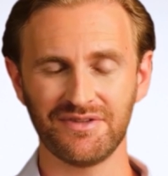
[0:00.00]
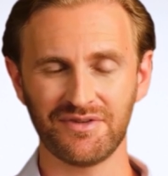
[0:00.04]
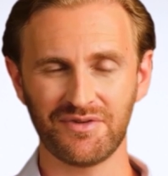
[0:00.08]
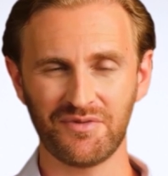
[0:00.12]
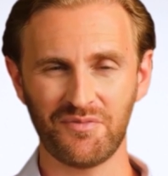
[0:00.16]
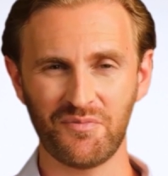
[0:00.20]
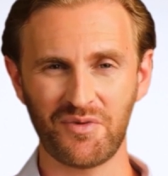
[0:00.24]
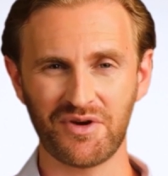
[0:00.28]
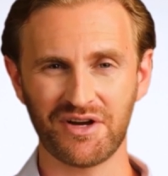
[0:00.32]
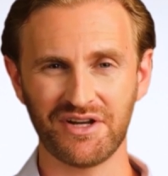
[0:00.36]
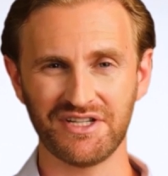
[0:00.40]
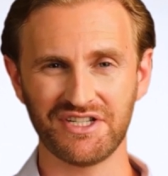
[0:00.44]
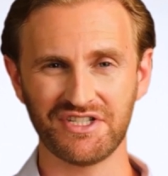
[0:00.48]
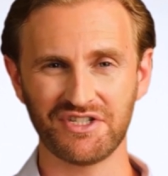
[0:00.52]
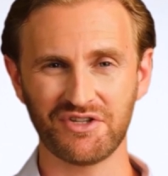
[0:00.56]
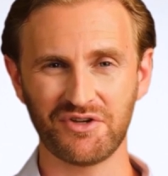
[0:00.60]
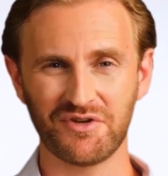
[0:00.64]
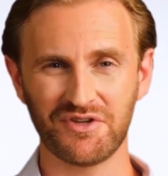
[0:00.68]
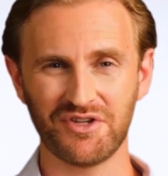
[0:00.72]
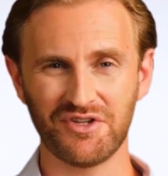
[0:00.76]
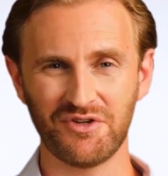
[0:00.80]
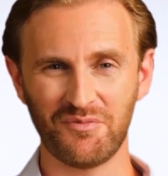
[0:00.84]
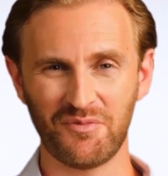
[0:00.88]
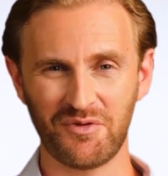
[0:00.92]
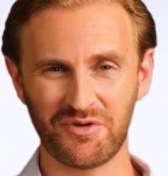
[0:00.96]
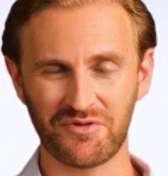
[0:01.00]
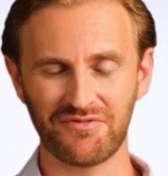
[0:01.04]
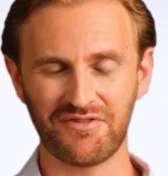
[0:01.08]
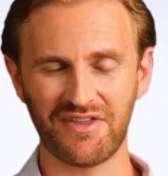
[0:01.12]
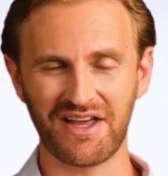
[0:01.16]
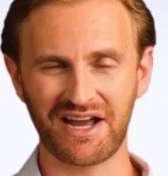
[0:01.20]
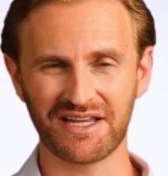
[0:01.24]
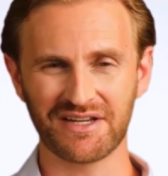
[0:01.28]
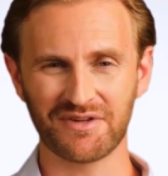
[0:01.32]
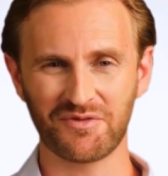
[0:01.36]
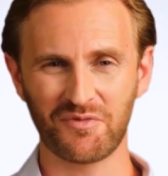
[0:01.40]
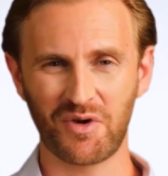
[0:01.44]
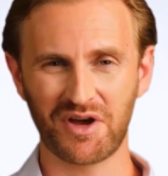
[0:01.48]
we are sure you will
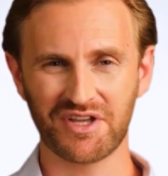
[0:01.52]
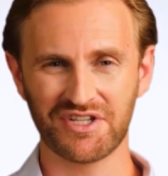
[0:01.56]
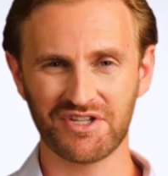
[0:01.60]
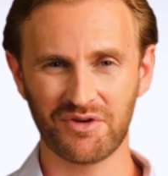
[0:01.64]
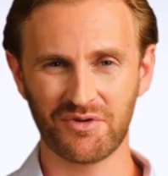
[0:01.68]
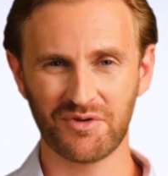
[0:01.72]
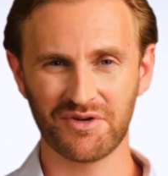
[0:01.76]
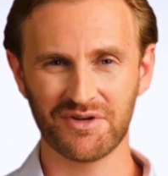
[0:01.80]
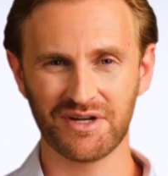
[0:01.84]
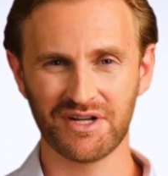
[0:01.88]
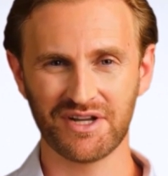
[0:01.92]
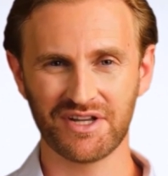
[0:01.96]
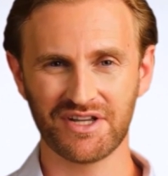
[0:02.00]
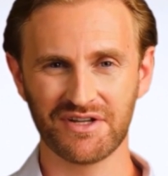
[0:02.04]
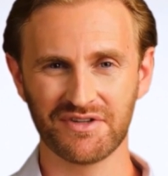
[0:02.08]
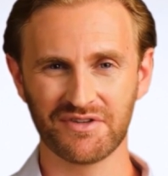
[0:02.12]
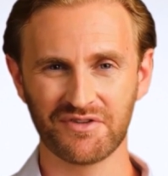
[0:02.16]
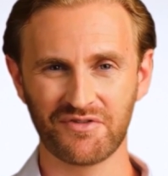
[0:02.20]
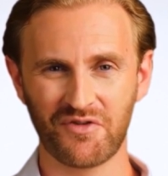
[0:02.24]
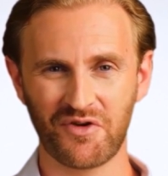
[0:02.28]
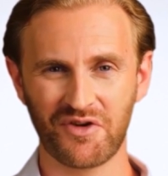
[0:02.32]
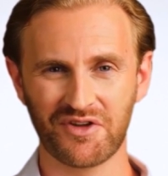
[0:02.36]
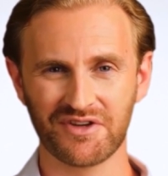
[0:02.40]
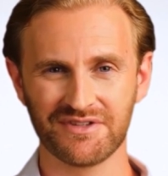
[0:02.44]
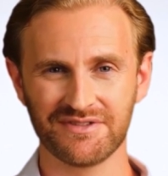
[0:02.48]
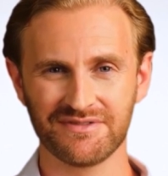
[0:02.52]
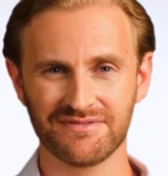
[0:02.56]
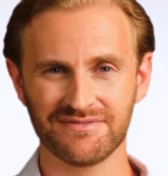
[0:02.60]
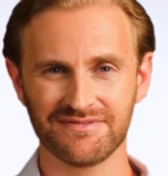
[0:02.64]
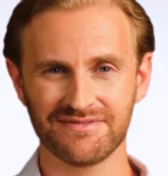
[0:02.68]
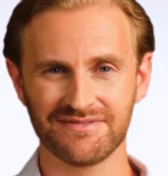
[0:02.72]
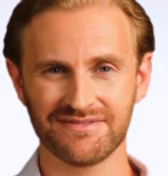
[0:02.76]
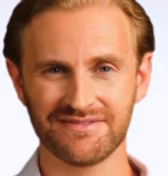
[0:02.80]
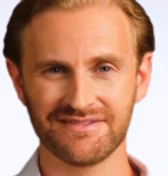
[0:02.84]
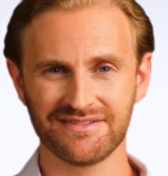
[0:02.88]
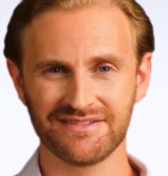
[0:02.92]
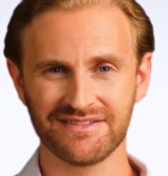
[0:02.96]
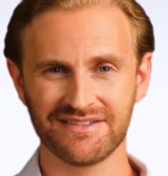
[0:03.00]
find what you are looking for.
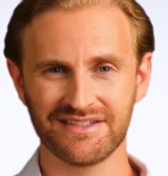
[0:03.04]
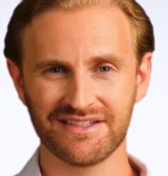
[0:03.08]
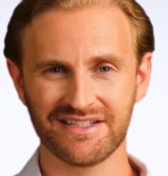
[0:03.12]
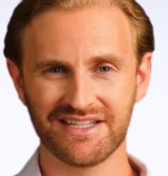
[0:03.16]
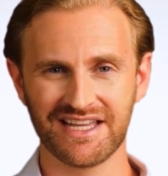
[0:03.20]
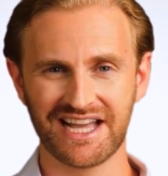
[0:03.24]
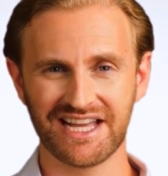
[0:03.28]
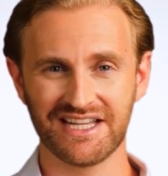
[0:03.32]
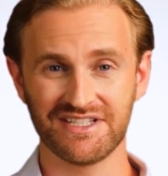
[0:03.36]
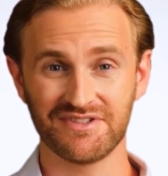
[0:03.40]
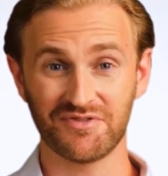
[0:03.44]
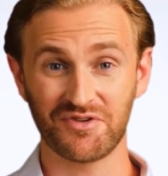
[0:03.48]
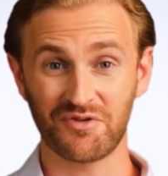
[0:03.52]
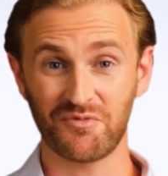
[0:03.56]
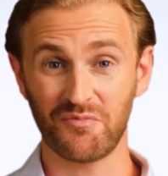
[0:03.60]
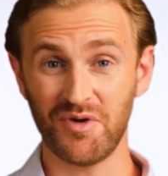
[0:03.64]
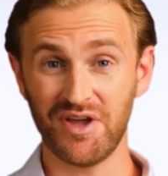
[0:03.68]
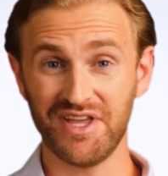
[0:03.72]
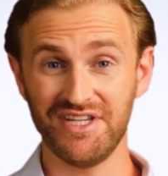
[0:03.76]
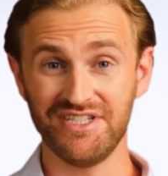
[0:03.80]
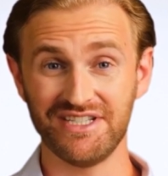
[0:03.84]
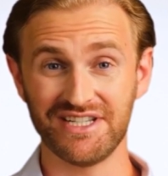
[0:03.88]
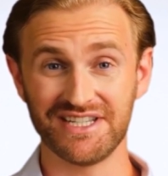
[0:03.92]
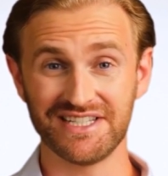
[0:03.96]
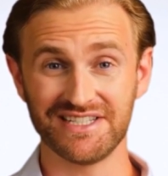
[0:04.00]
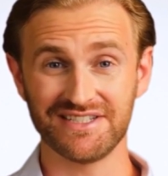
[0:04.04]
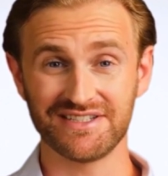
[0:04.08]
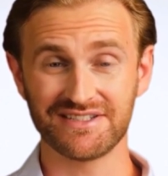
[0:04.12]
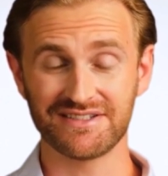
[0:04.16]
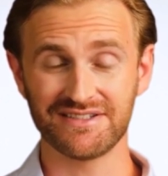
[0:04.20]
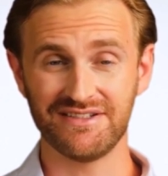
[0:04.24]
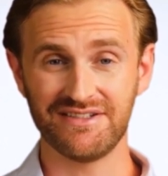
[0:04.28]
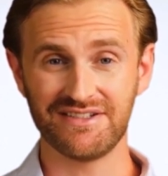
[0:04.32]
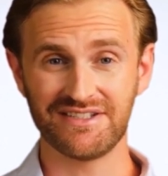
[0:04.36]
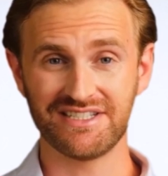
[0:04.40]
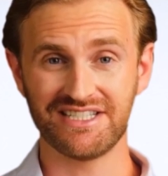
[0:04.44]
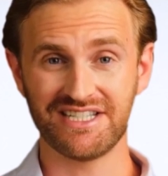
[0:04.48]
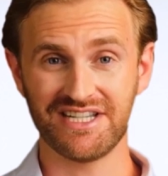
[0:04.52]
Thanks for watching.
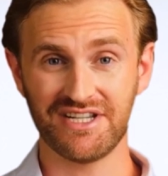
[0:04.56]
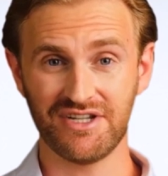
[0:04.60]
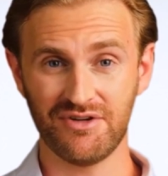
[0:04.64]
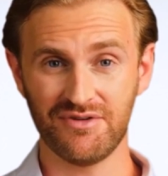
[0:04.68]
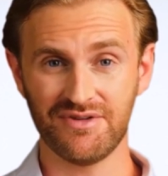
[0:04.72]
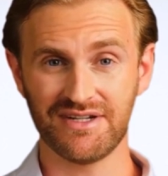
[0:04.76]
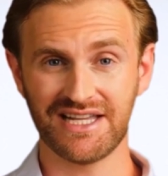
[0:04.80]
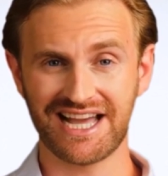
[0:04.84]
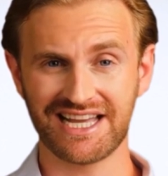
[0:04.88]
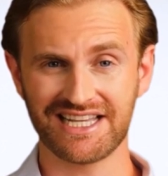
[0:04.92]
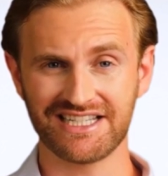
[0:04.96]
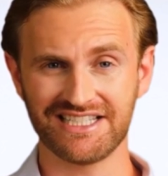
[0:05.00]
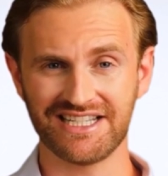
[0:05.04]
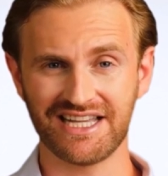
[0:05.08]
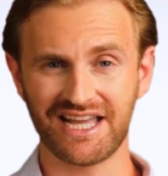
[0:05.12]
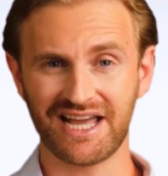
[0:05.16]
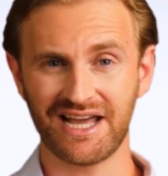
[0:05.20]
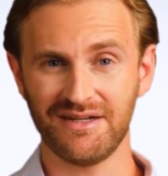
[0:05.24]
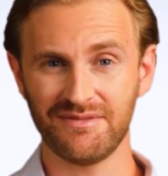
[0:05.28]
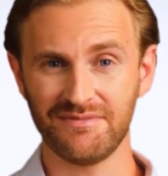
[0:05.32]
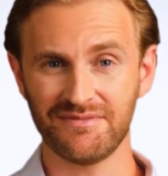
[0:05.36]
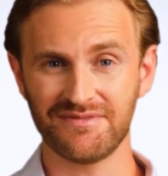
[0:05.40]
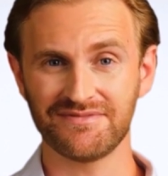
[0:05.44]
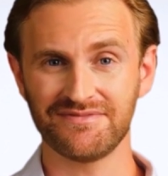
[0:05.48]
See you next time.